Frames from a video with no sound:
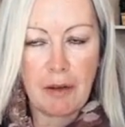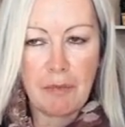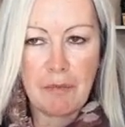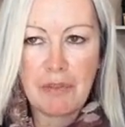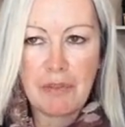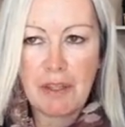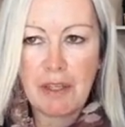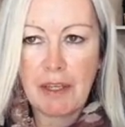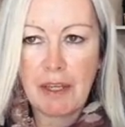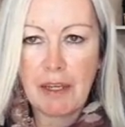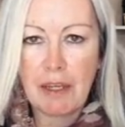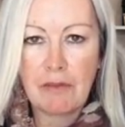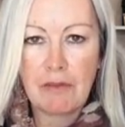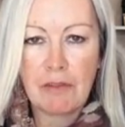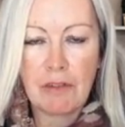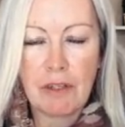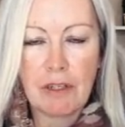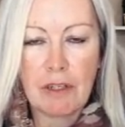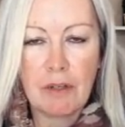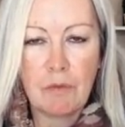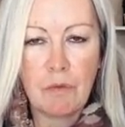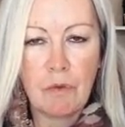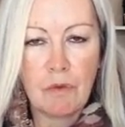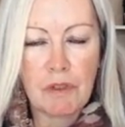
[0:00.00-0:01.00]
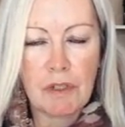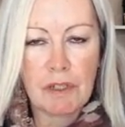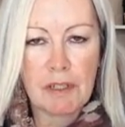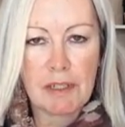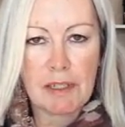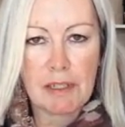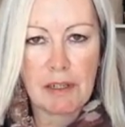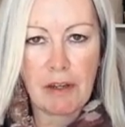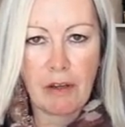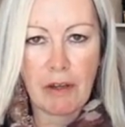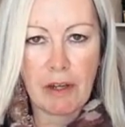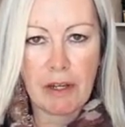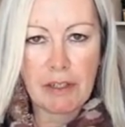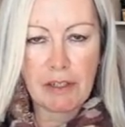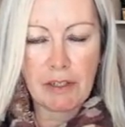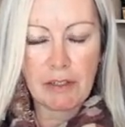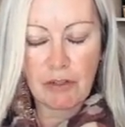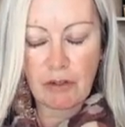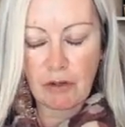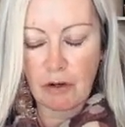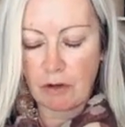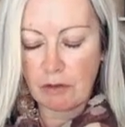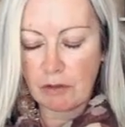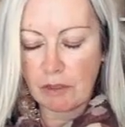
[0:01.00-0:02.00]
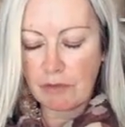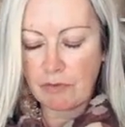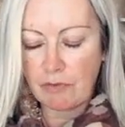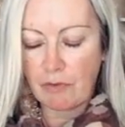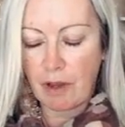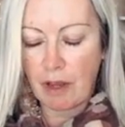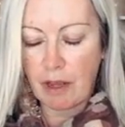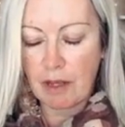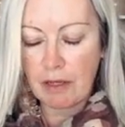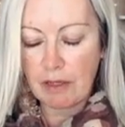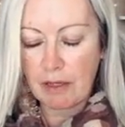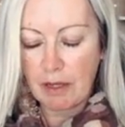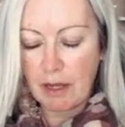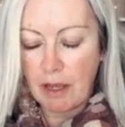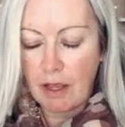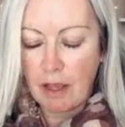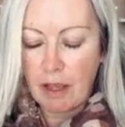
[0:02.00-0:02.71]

I'm thinking of doing a water slide transfer.